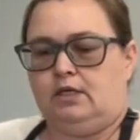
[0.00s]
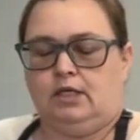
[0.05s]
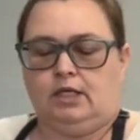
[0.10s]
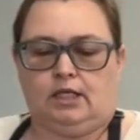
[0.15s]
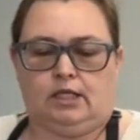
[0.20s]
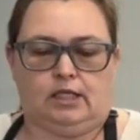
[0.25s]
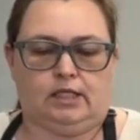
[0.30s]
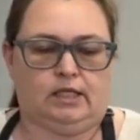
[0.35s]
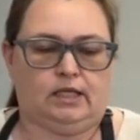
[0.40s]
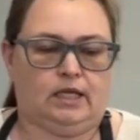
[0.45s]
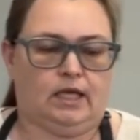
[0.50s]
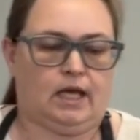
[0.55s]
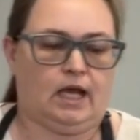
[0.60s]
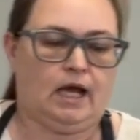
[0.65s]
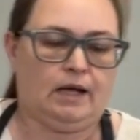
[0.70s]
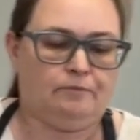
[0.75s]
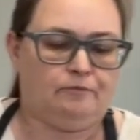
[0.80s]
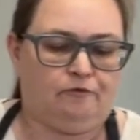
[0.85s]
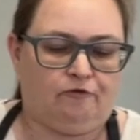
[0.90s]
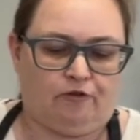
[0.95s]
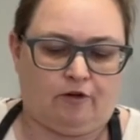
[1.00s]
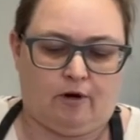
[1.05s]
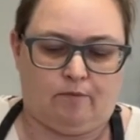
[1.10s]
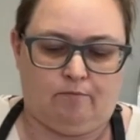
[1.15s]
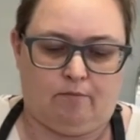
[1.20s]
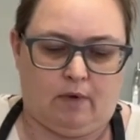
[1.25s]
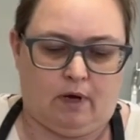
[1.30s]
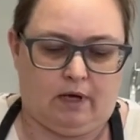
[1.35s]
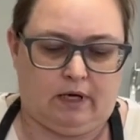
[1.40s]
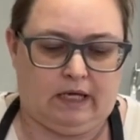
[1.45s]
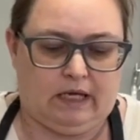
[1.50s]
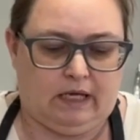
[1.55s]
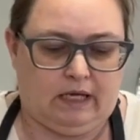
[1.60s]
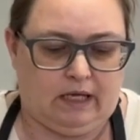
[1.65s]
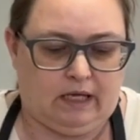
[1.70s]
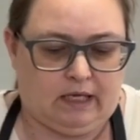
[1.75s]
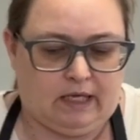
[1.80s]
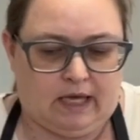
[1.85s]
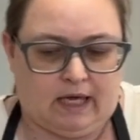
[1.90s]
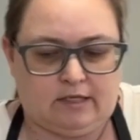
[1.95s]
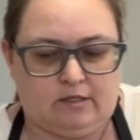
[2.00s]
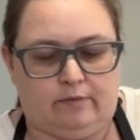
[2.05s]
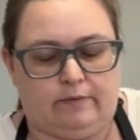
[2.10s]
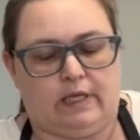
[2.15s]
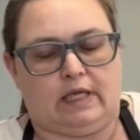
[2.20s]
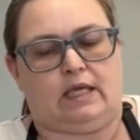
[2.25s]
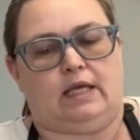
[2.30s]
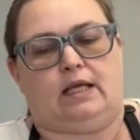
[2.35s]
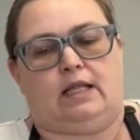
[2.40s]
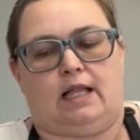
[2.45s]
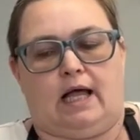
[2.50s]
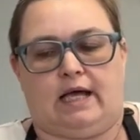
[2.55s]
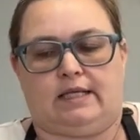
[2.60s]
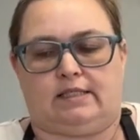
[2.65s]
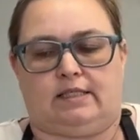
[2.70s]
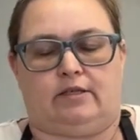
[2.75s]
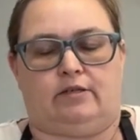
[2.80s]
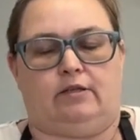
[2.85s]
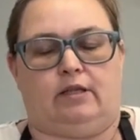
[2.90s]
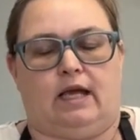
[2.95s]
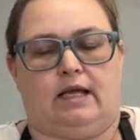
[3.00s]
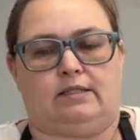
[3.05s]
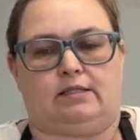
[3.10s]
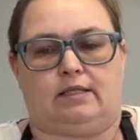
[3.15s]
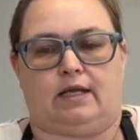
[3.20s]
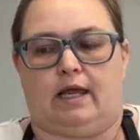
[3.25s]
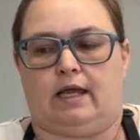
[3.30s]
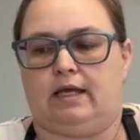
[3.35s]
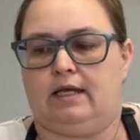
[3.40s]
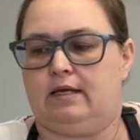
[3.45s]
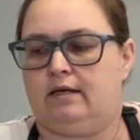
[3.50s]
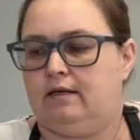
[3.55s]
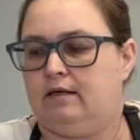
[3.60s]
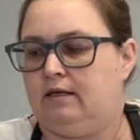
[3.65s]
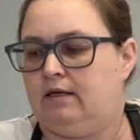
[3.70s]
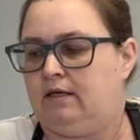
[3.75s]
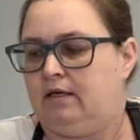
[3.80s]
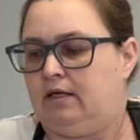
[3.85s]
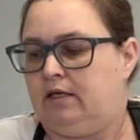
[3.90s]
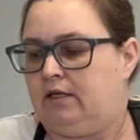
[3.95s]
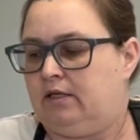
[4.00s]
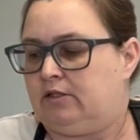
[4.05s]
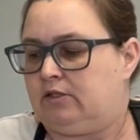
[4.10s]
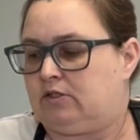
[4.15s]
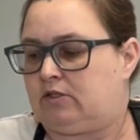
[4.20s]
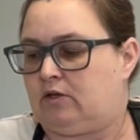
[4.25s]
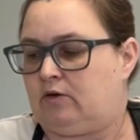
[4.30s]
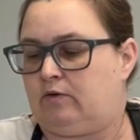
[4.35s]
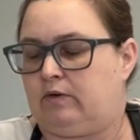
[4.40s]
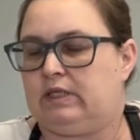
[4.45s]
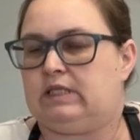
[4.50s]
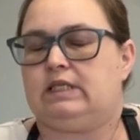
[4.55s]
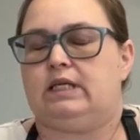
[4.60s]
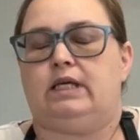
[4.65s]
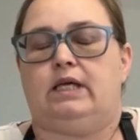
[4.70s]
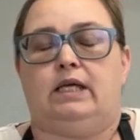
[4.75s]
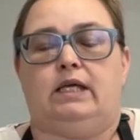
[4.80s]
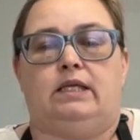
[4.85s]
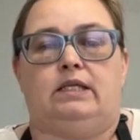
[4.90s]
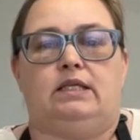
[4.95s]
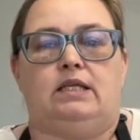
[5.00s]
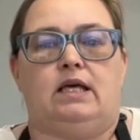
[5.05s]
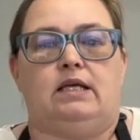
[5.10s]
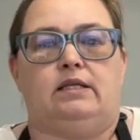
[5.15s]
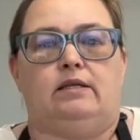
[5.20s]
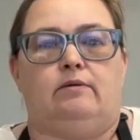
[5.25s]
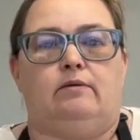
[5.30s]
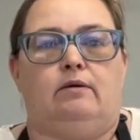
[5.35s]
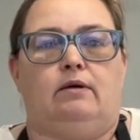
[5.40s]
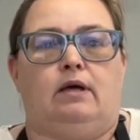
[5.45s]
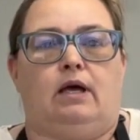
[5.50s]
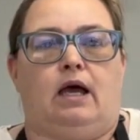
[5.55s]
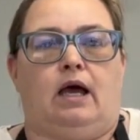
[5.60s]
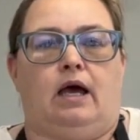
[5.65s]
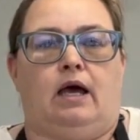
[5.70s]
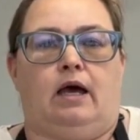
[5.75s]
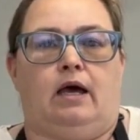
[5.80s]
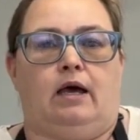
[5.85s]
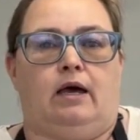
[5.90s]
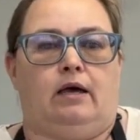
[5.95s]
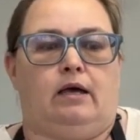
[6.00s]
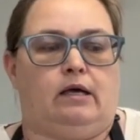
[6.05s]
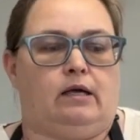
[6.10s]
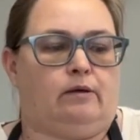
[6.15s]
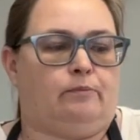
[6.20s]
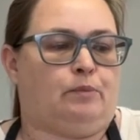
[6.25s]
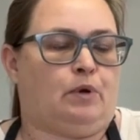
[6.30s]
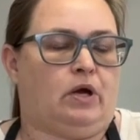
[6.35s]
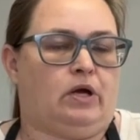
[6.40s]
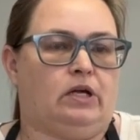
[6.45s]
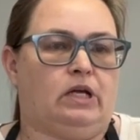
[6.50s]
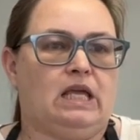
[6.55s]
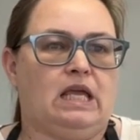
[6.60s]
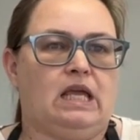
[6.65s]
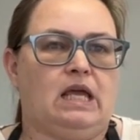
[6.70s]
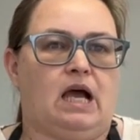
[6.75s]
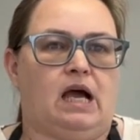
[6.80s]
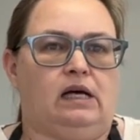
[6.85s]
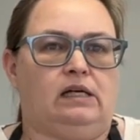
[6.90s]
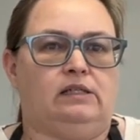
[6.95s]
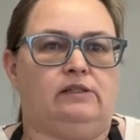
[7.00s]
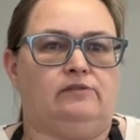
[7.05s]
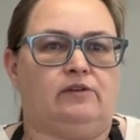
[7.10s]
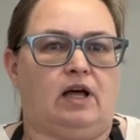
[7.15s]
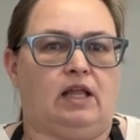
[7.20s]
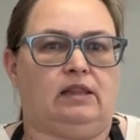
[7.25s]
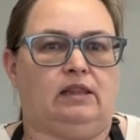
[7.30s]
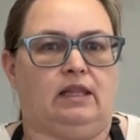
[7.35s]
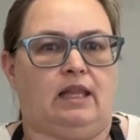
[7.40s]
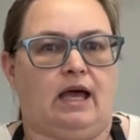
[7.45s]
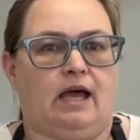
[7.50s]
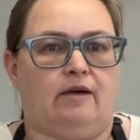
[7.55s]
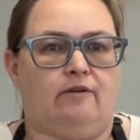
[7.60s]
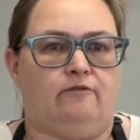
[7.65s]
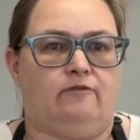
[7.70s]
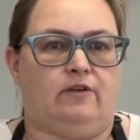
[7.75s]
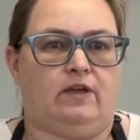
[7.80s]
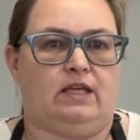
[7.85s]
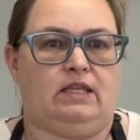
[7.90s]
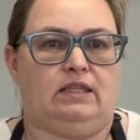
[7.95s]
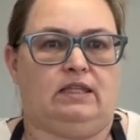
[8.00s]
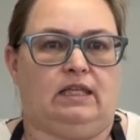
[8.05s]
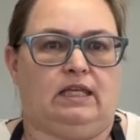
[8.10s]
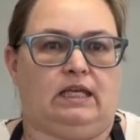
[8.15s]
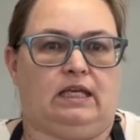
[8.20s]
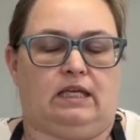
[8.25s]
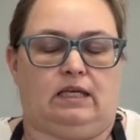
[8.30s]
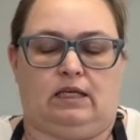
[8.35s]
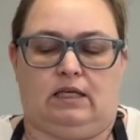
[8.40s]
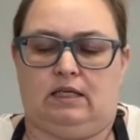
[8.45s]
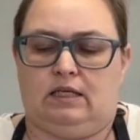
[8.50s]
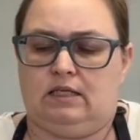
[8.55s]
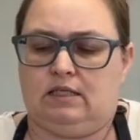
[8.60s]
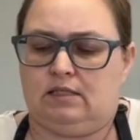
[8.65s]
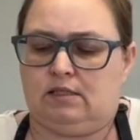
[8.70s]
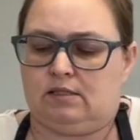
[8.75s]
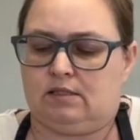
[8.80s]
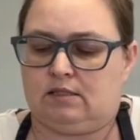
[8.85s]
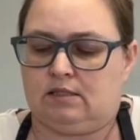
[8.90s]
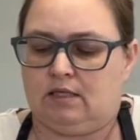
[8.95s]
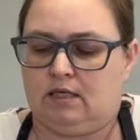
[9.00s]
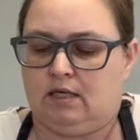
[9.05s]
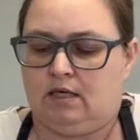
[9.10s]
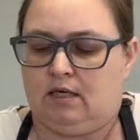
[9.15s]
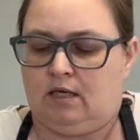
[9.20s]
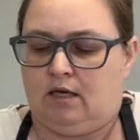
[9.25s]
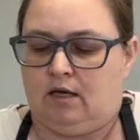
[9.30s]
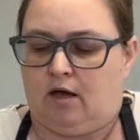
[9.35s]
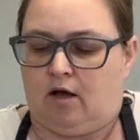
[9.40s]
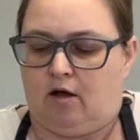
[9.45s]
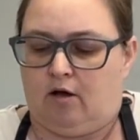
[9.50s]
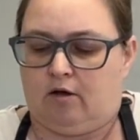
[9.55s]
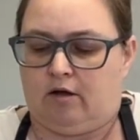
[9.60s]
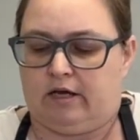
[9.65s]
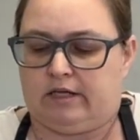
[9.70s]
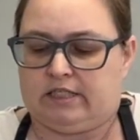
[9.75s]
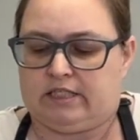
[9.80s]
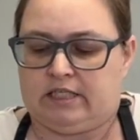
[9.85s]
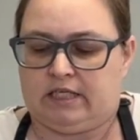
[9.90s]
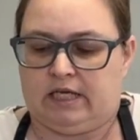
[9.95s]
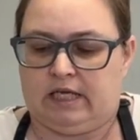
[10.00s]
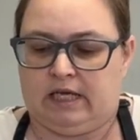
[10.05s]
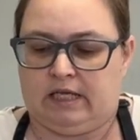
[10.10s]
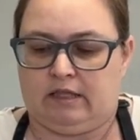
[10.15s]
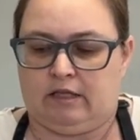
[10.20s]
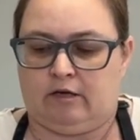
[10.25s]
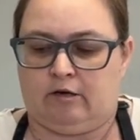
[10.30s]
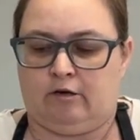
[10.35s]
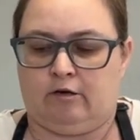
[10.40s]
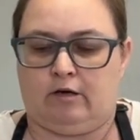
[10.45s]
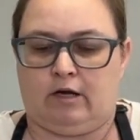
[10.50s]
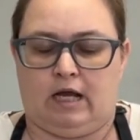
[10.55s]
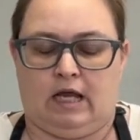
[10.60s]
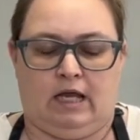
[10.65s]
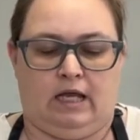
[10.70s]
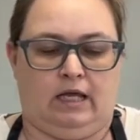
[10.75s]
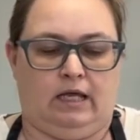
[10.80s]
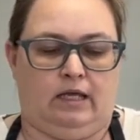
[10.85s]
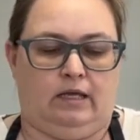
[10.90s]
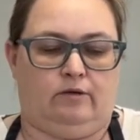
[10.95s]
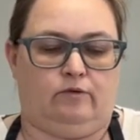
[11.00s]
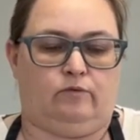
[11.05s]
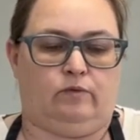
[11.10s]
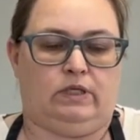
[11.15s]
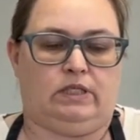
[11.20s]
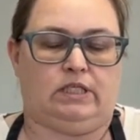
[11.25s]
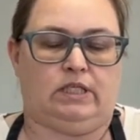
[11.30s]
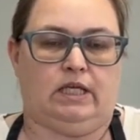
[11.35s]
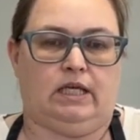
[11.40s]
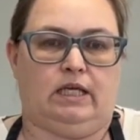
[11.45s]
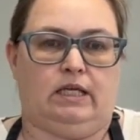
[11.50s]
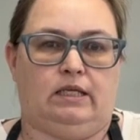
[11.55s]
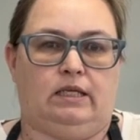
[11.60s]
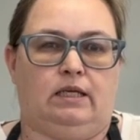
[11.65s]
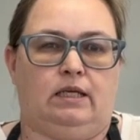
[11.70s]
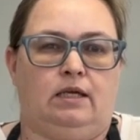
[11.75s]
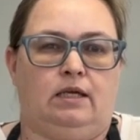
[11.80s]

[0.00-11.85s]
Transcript: cleaning up from my candle making class there last night. So we did a party of 11 ladies, all got together and we did